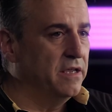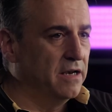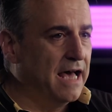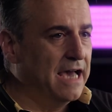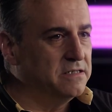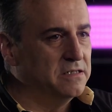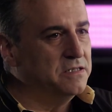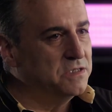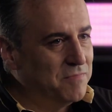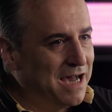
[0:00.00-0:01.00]
In lighting,
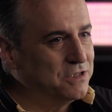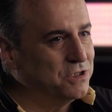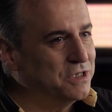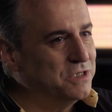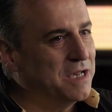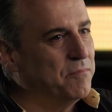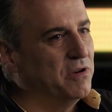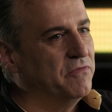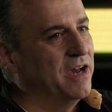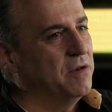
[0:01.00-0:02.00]
this magic is
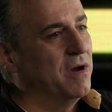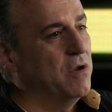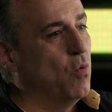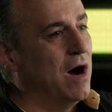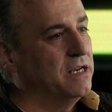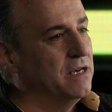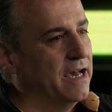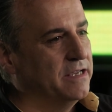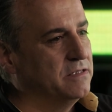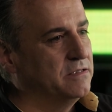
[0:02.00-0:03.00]
amplified by white
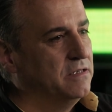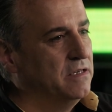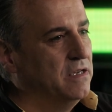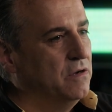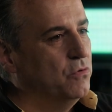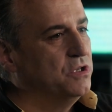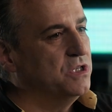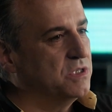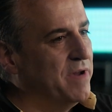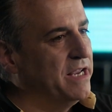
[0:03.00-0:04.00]
light, which
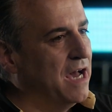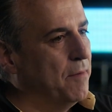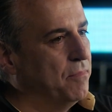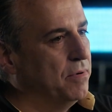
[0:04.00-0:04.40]
is made up